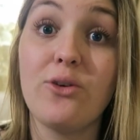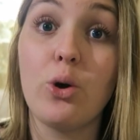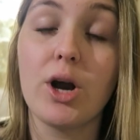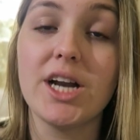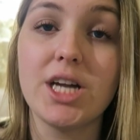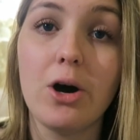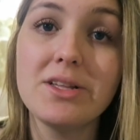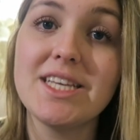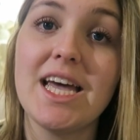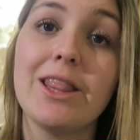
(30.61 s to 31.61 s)
for
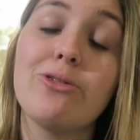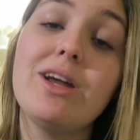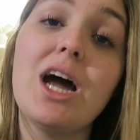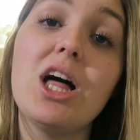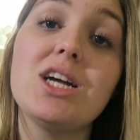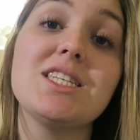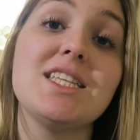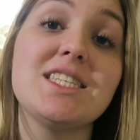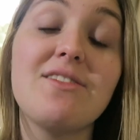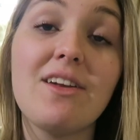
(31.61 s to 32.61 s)
adults and
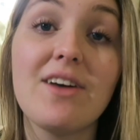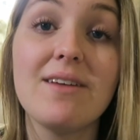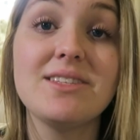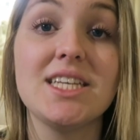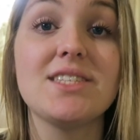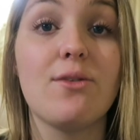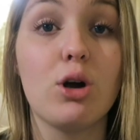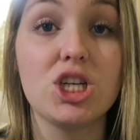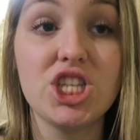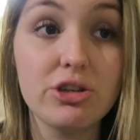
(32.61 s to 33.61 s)
$3.75
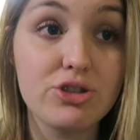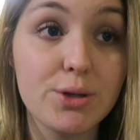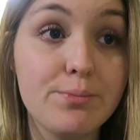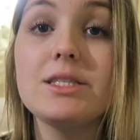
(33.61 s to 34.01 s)
for children.